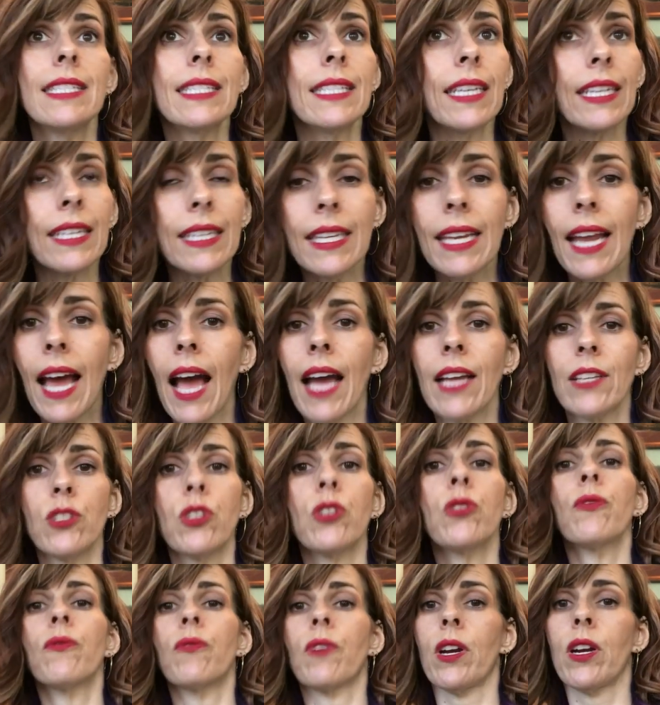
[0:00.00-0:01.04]
did not
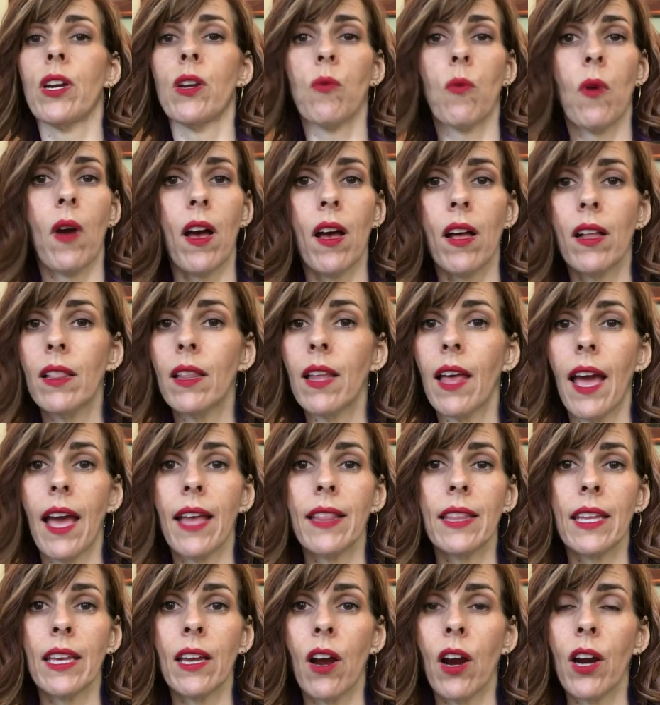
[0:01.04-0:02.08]
do very well
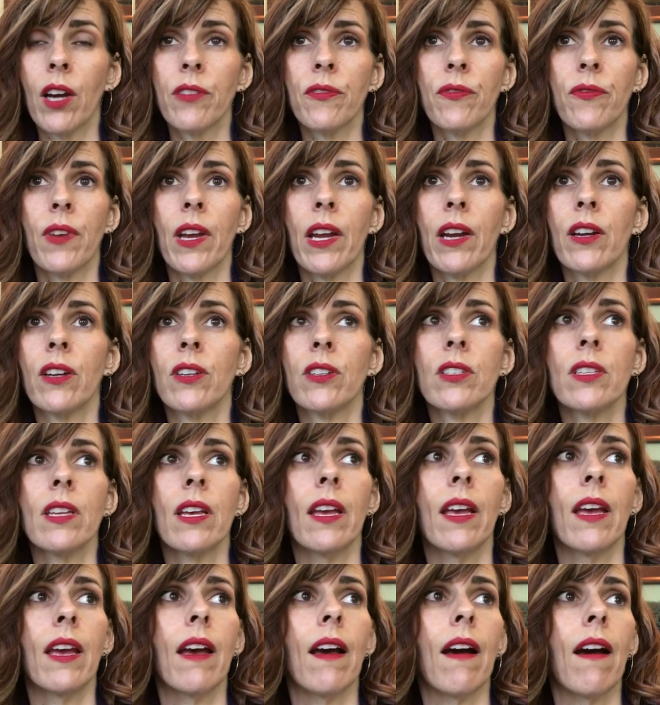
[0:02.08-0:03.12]
at the art fairs.
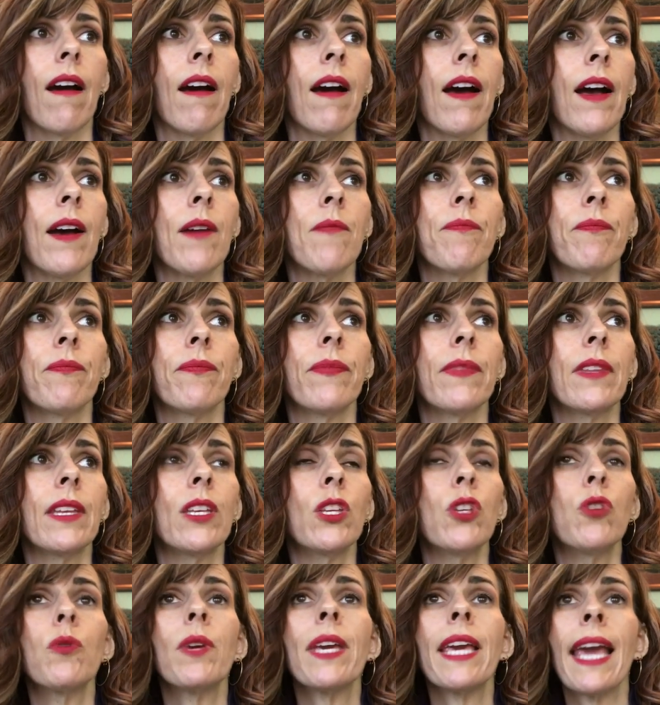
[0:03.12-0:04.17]
Um,
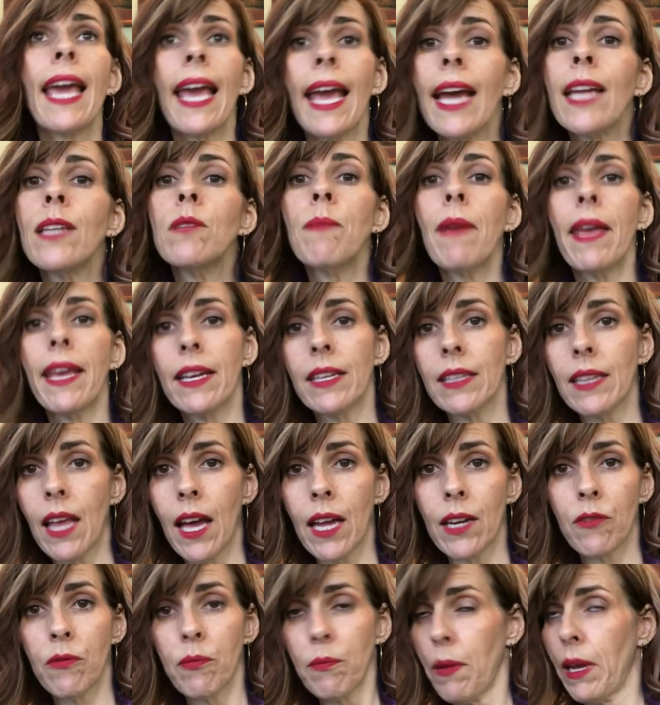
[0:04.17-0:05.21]
you can make a
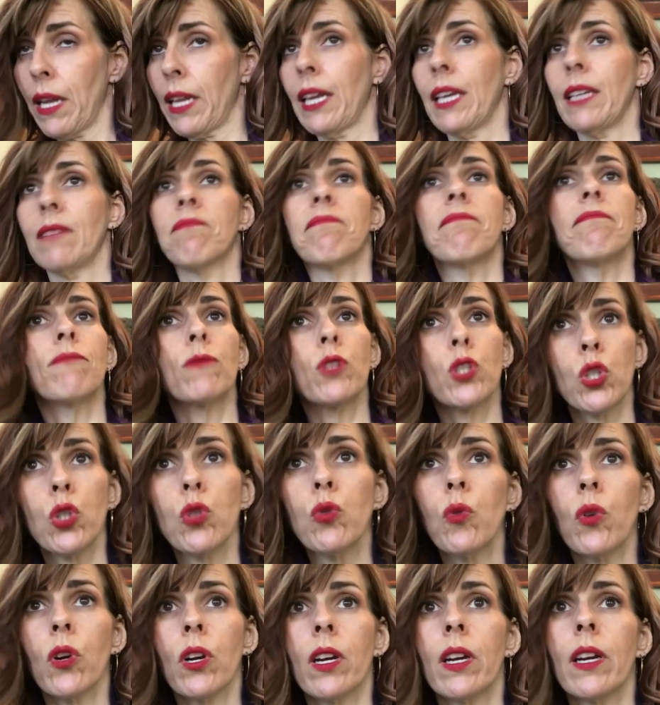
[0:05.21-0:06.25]
lot of money,
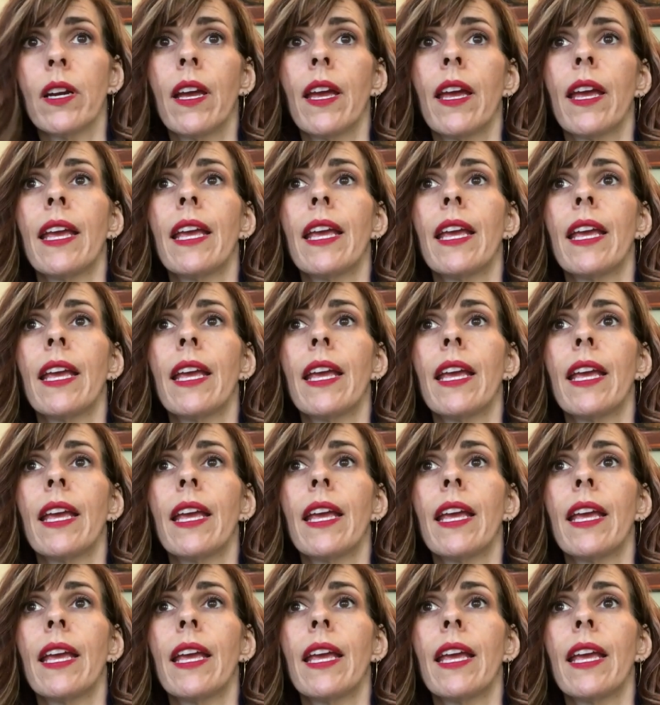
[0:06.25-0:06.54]
sure,